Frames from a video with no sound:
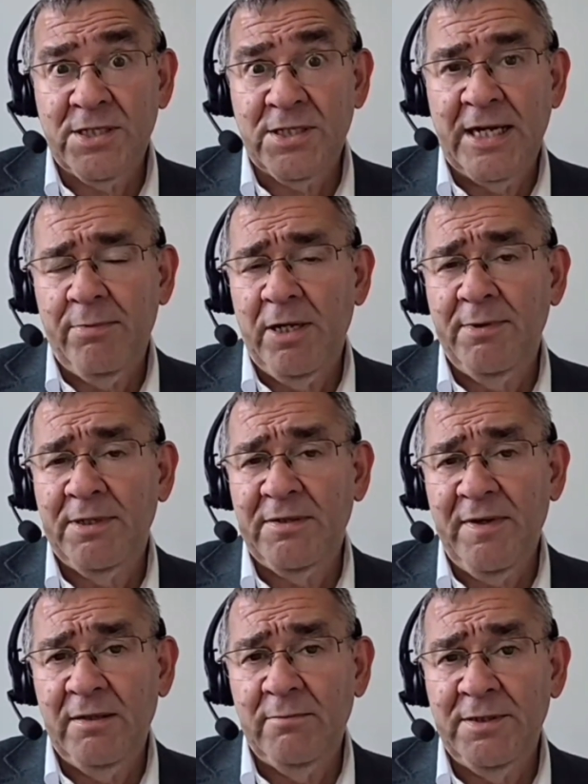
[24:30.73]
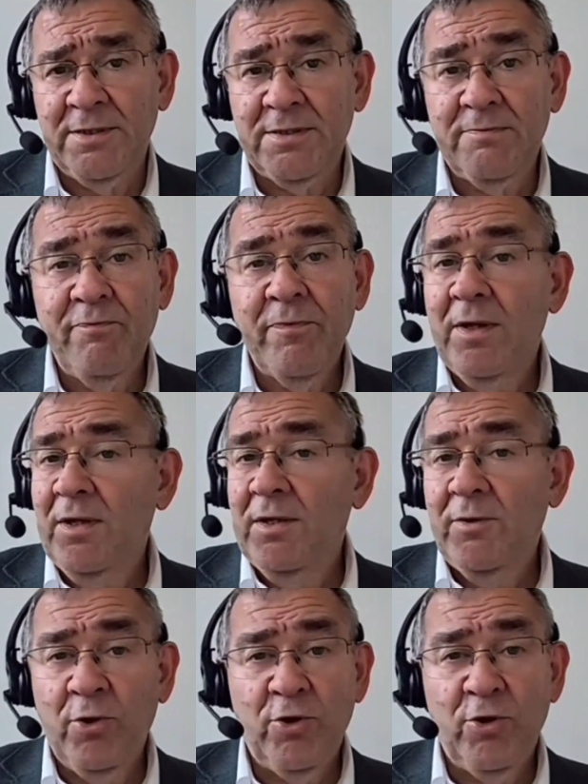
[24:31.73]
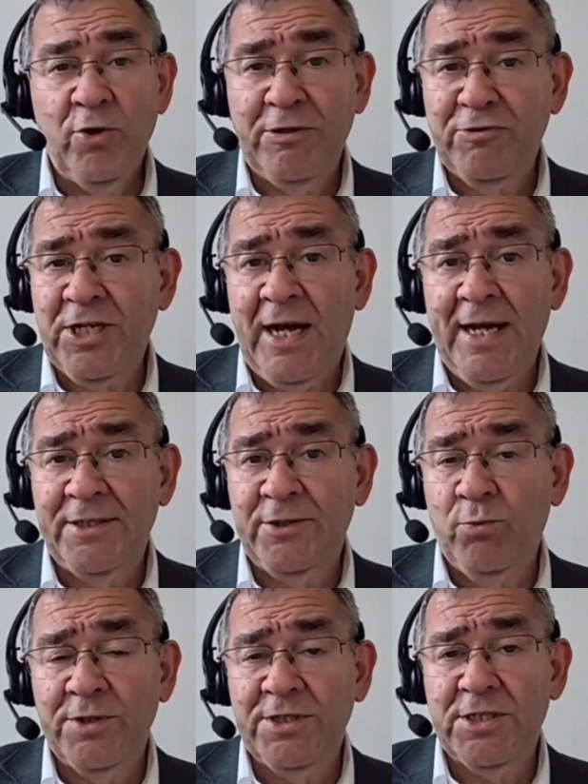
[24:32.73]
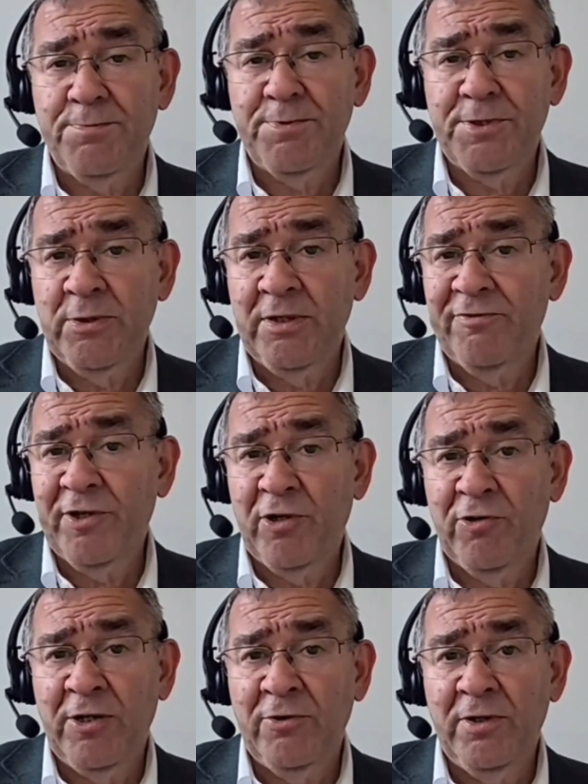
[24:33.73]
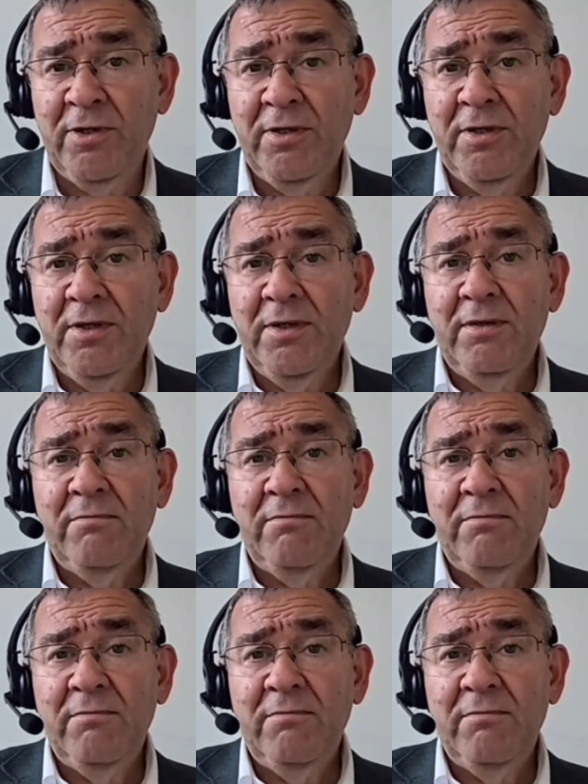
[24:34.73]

sustainable urban development. You could be retired and wanting to pursue it for your own